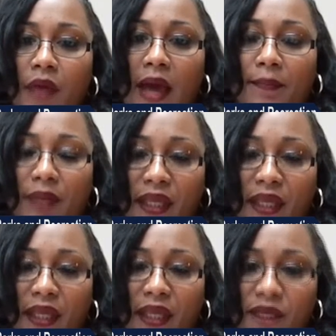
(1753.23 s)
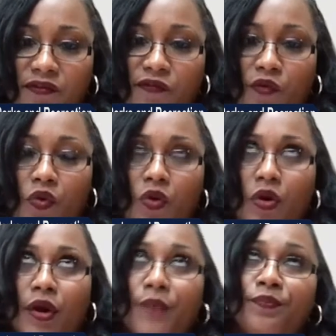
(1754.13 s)
application
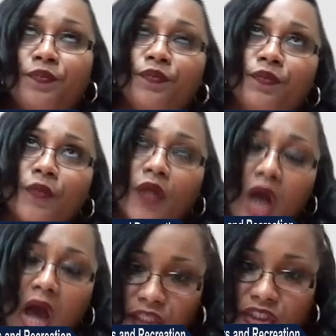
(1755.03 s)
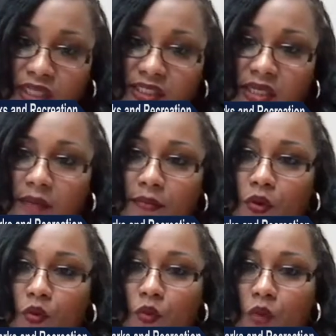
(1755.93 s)
for college. That's number
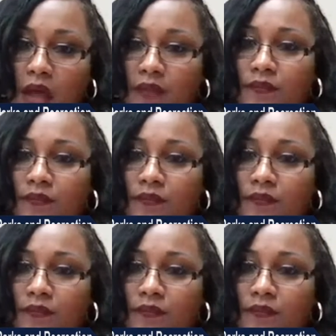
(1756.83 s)
one.